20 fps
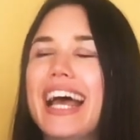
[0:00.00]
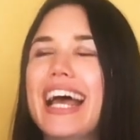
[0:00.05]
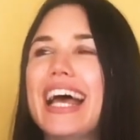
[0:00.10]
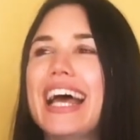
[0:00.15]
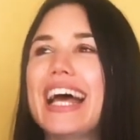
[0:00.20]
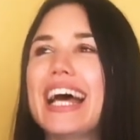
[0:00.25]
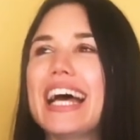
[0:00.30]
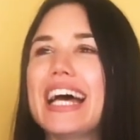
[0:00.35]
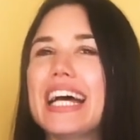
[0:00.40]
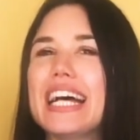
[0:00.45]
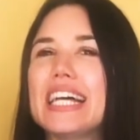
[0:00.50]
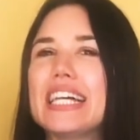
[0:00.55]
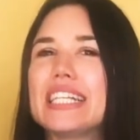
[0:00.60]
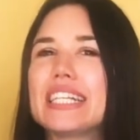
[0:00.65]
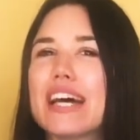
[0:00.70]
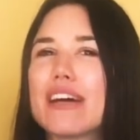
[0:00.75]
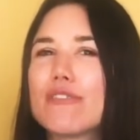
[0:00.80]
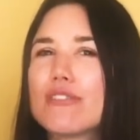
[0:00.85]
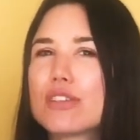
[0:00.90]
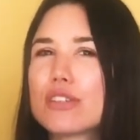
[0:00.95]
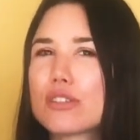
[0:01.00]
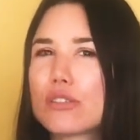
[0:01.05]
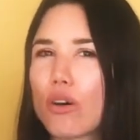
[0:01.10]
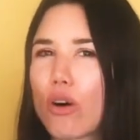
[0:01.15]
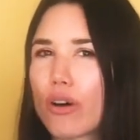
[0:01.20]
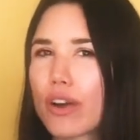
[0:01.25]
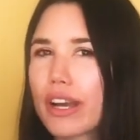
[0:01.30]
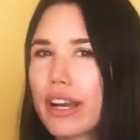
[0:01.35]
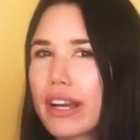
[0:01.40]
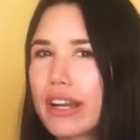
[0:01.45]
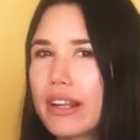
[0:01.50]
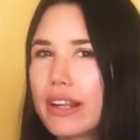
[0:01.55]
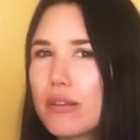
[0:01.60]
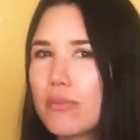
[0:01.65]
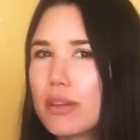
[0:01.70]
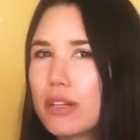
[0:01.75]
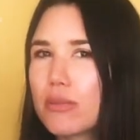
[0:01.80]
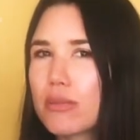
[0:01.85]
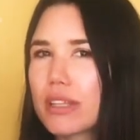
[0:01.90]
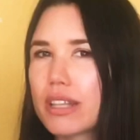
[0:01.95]
And I was talking a
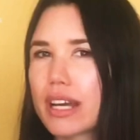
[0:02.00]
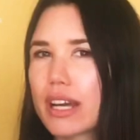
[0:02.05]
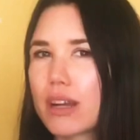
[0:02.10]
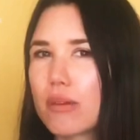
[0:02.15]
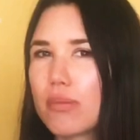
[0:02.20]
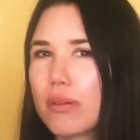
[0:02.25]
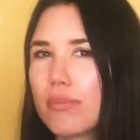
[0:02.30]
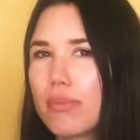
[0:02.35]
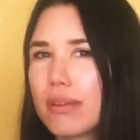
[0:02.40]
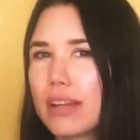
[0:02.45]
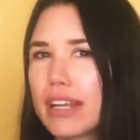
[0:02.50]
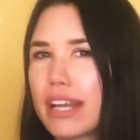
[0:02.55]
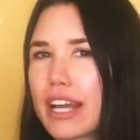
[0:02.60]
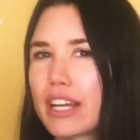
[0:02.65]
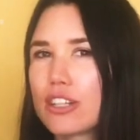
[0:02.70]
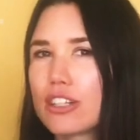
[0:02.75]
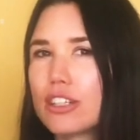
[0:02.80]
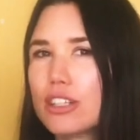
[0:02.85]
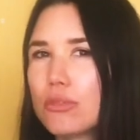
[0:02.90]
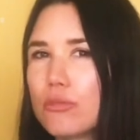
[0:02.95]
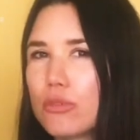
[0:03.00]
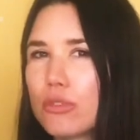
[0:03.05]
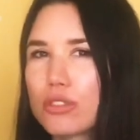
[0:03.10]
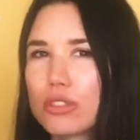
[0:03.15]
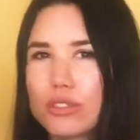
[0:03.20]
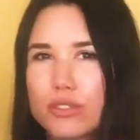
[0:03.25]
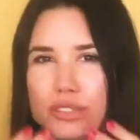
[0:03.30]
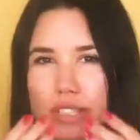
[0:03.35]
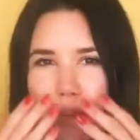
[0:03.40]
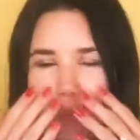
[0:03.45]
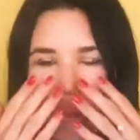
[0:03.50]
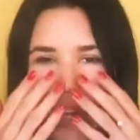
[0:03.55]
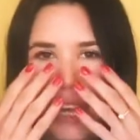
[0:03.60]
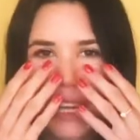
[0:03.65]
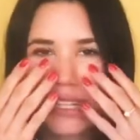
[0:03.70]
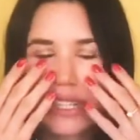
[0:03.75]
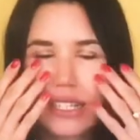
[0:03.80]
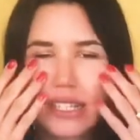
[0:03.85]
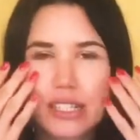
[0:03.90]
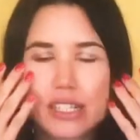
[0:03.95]
little bit with other people, and actually most of them
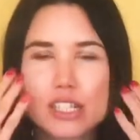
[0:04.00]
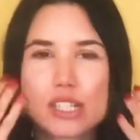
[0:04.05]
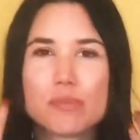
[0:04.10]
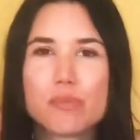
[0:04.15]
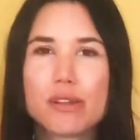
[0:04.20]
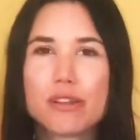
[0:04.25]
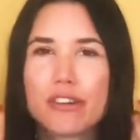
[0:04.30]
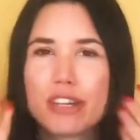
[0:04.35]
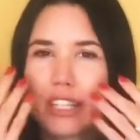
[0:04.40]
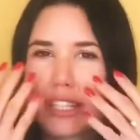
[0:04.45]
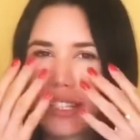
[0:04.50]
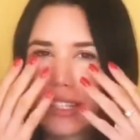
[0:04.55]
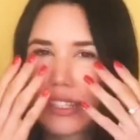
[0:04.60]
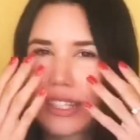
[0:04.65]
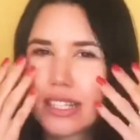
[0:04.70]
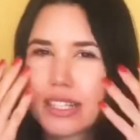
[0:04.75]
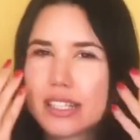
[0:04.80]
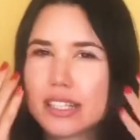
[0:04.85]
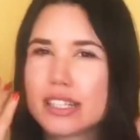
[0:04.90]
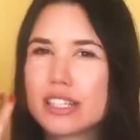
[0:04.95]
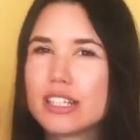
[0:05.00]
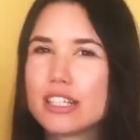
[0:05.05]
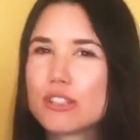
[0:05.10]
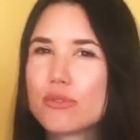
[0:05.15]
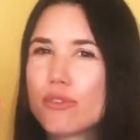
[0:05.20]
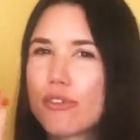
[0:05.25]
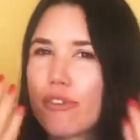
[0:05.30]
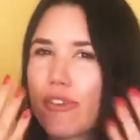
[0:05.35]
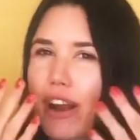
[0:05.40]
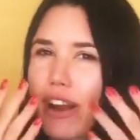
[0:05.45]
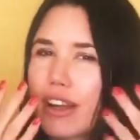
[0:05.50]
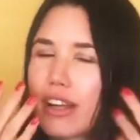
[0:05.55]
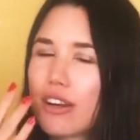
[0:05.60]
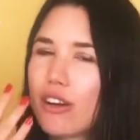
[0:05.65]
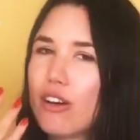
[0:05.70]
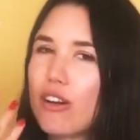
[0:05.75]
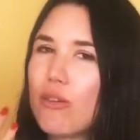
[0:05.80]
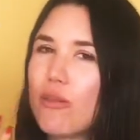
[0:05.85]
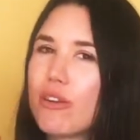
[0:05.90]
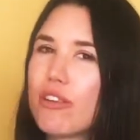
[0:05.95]
had this experience that tears were
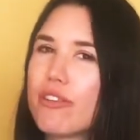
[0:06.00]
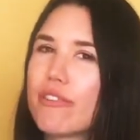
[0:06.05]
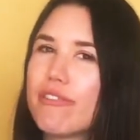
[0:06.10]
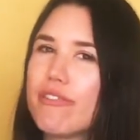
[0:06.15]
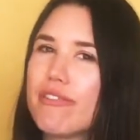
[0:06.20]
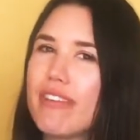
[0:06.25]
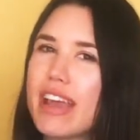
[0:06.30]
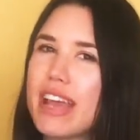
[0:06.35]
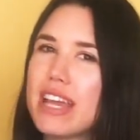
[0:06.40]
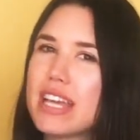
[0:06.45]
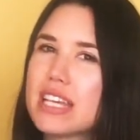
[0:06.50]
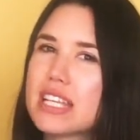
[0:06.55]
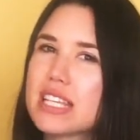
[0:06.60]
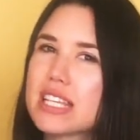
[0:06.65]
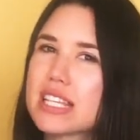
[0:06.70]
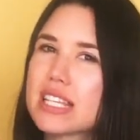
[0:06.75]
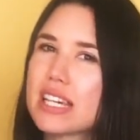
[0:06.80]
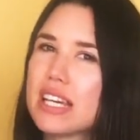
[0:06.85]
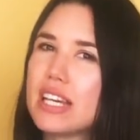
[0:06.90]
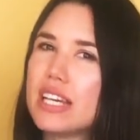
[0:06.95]
running over the face.